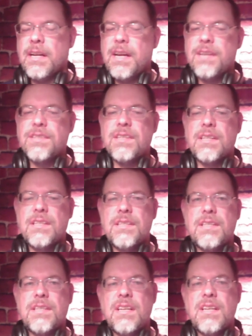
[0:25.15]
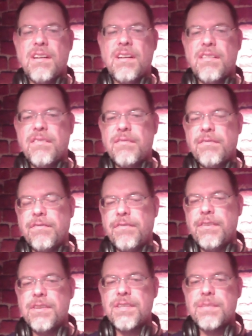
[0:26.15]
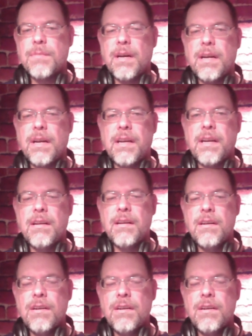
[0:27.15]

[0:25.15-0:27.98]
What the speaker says: as you can see I've finished my